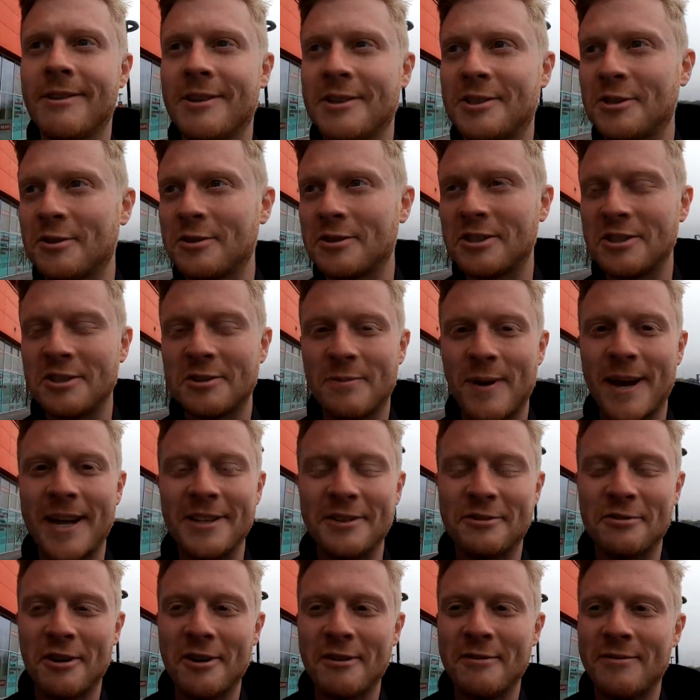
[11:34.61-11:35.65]
the Johnstone's
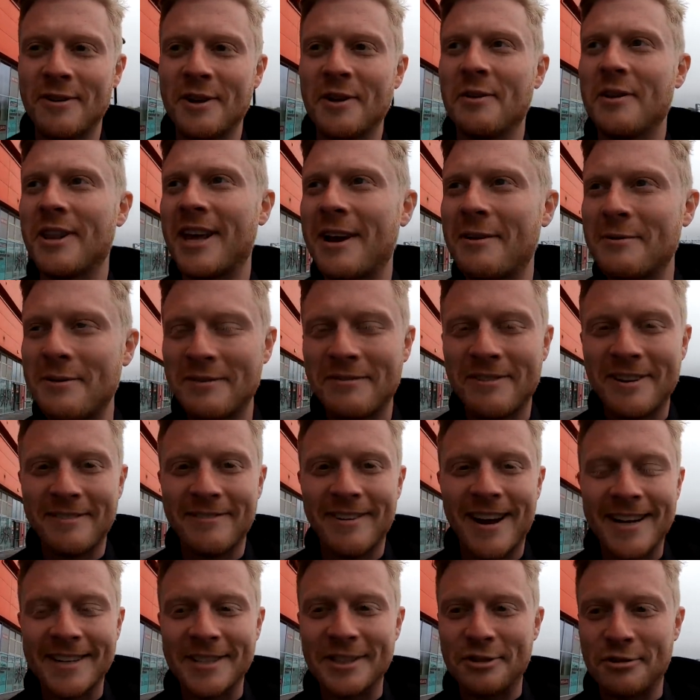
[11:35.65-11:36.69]
Paint Trophy or the LDV
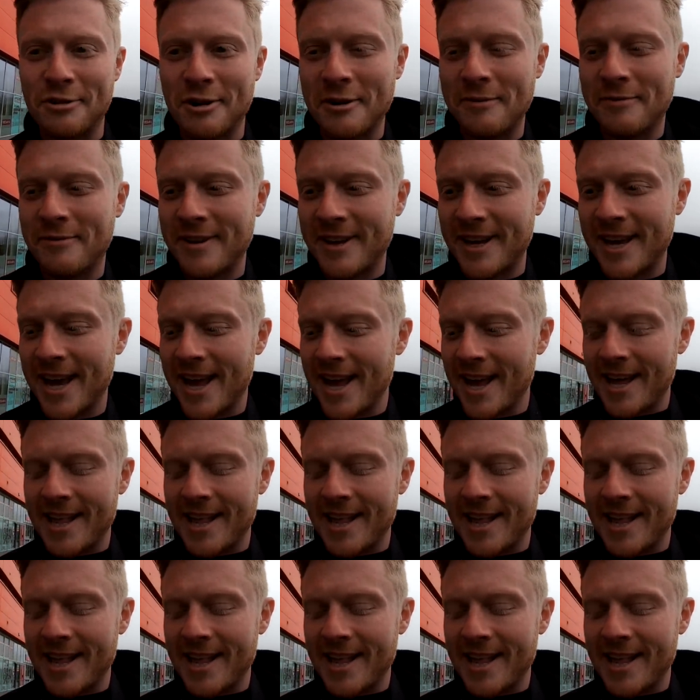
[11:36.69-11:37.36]
Vans Trophy.